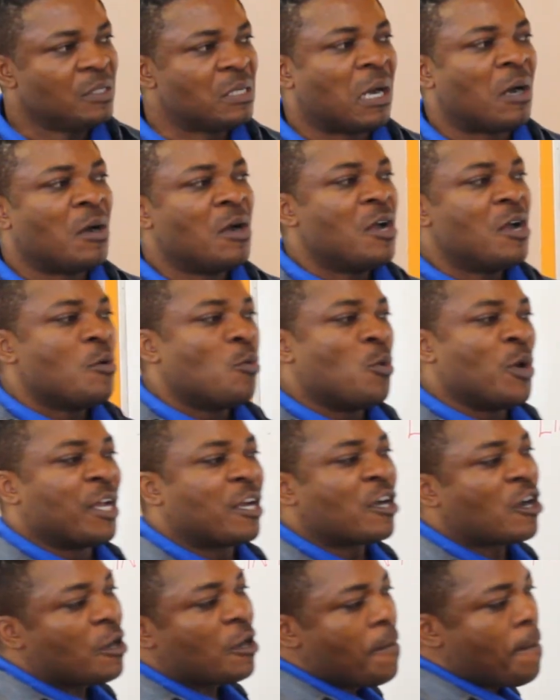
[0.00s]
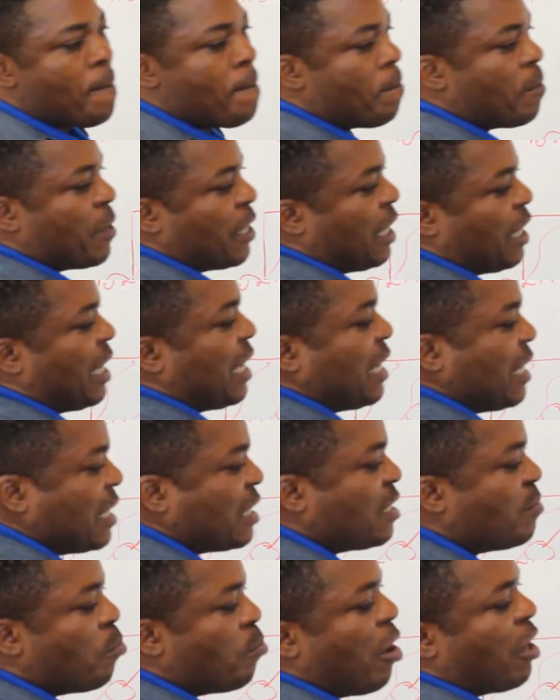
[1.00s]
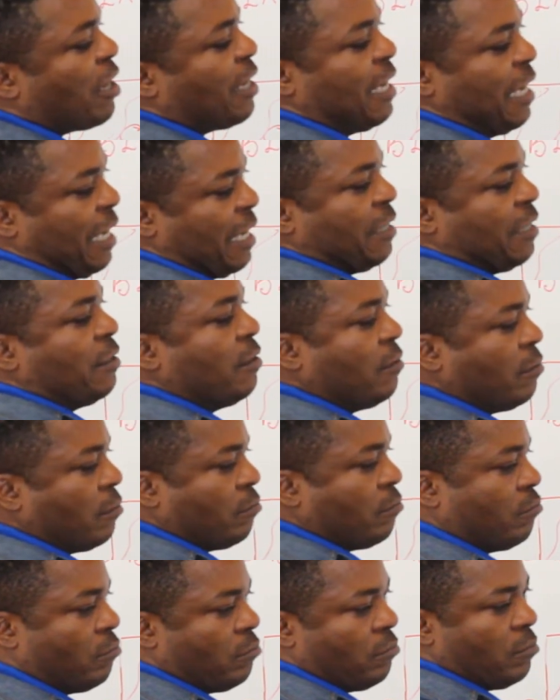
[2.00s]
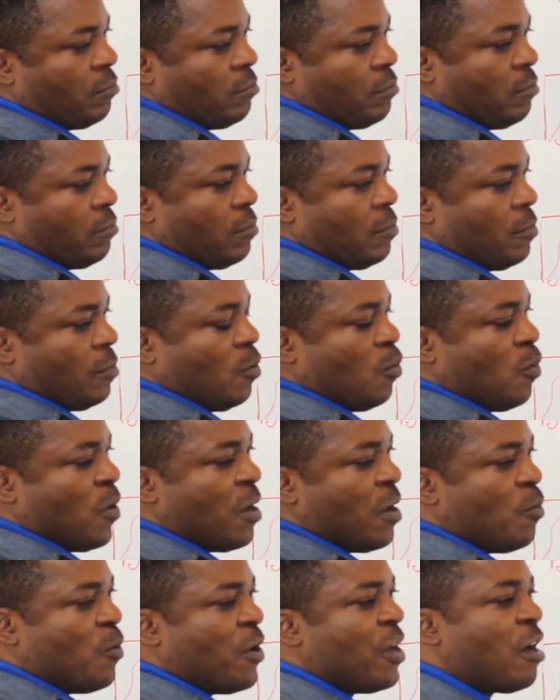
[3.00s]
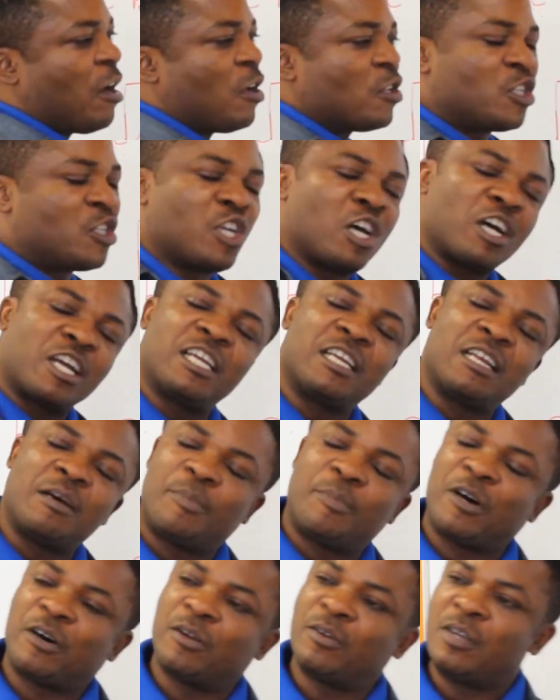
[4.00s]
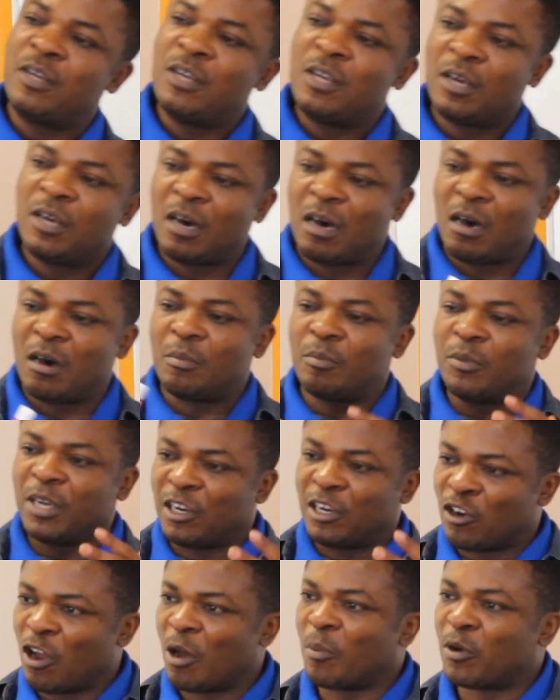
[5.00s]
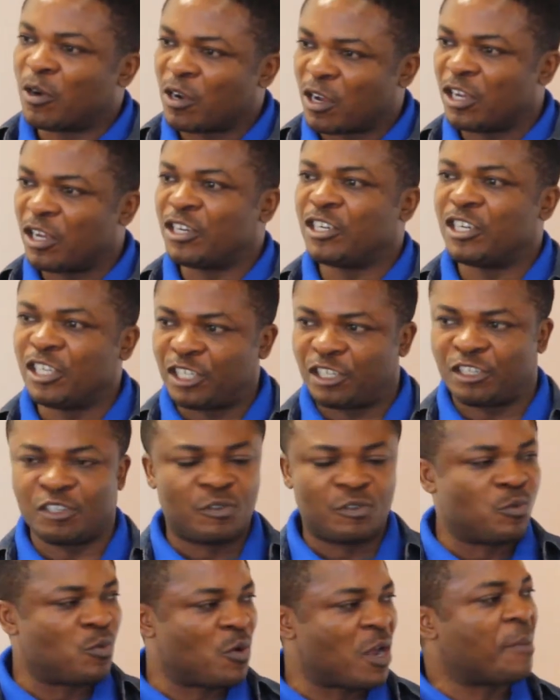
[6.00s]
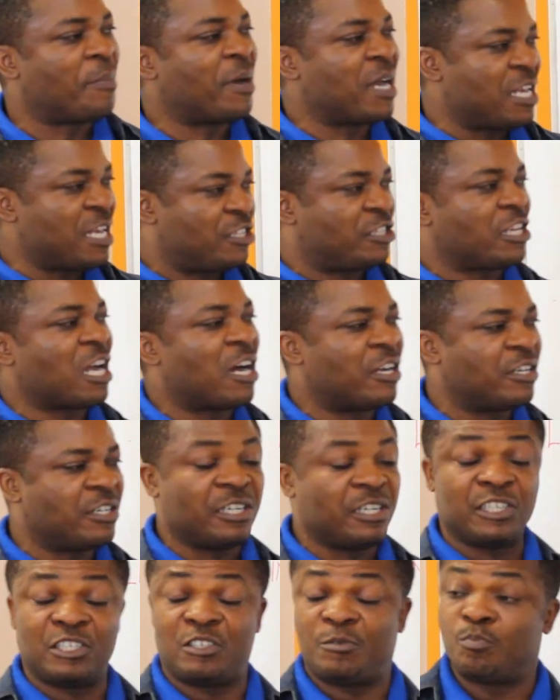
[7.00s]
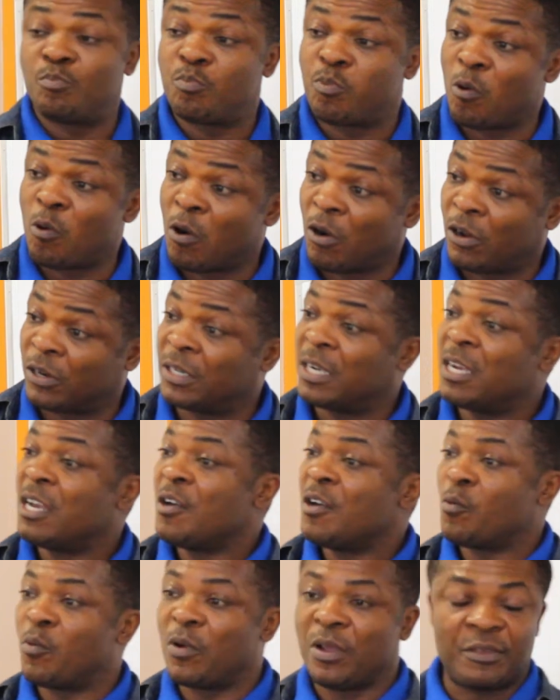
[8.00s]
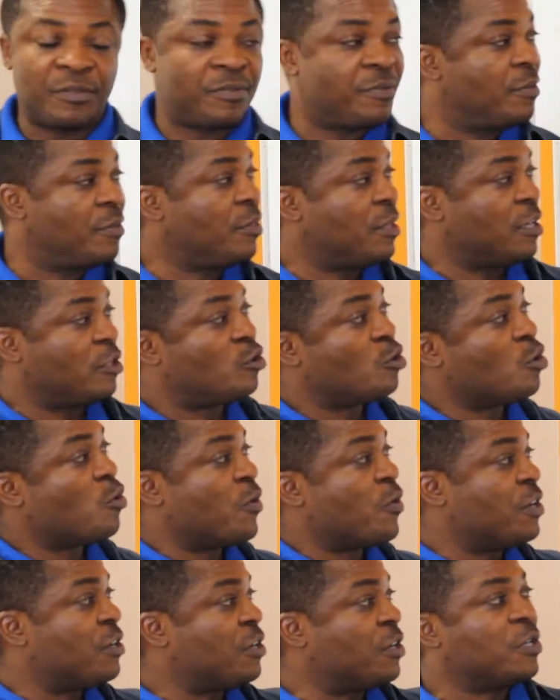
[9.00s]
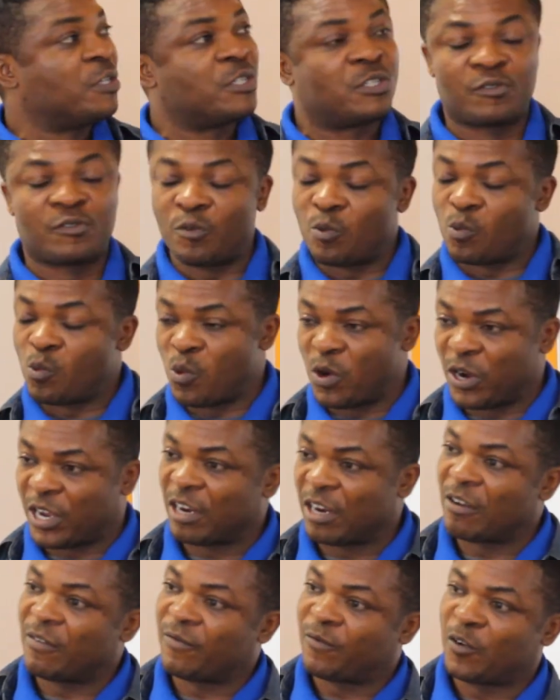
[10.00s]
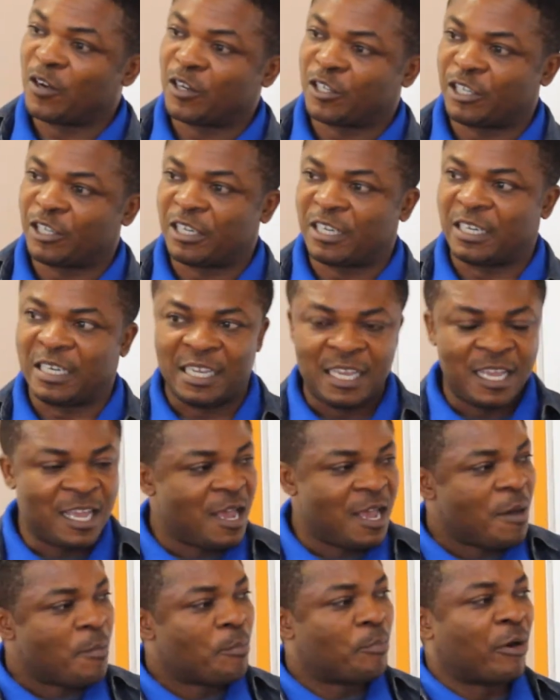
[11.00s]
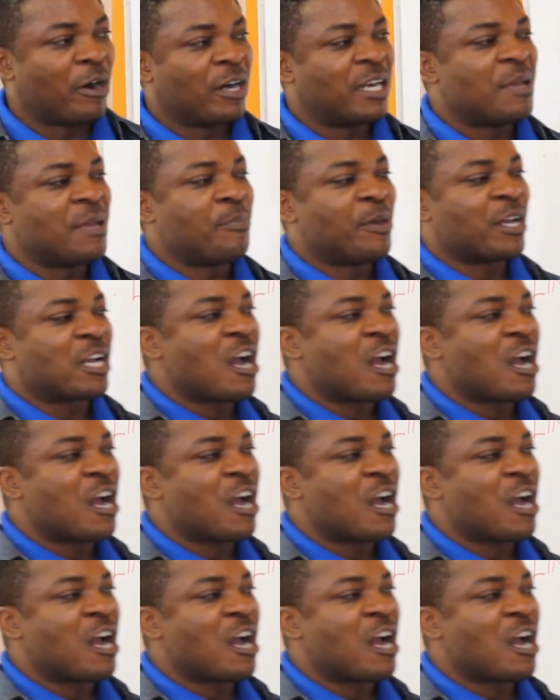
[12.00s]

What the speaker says: Now, it is modeling when we are talking about a normal condition whereby a child is born with the two windows working or functioning. But it